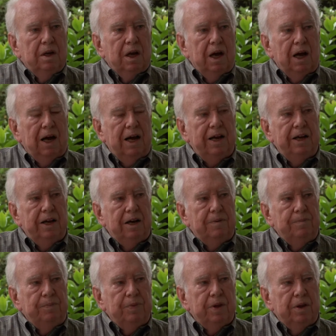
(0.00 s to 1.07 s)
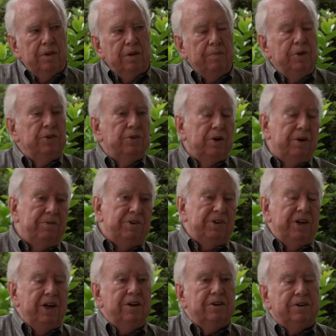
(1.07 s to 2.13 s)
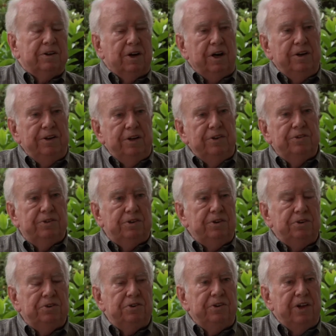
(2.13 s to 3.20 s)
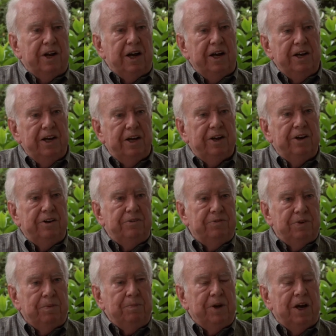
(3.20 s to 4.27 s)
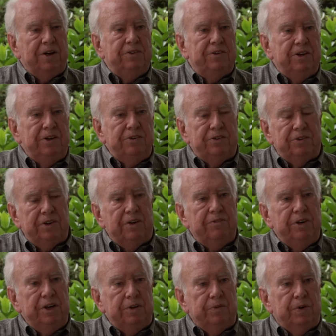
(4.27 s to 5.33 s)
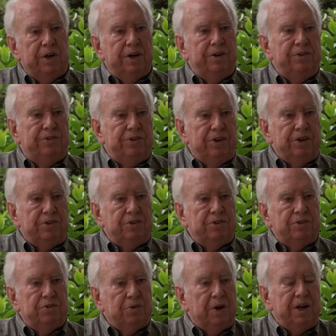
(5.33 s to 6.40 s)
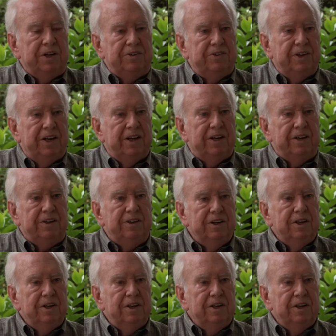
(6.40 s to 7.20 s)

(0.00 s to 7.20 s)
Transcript: The Missouri Botanical Garden, the institution that I headed from 1971 to 2010,